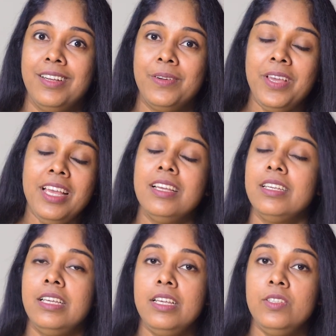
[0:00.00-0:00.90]

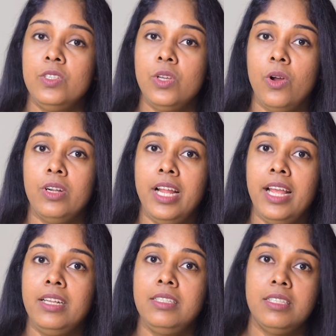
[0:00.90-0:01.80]
Okay, King John,
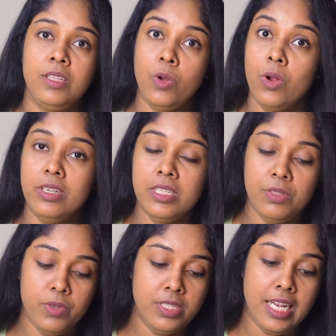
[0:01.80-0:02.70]
and the
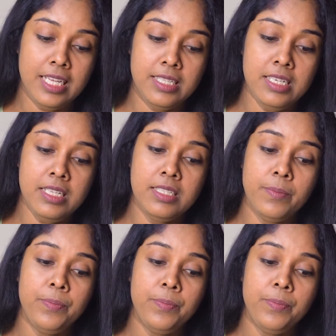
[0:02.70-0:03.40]
context was like this.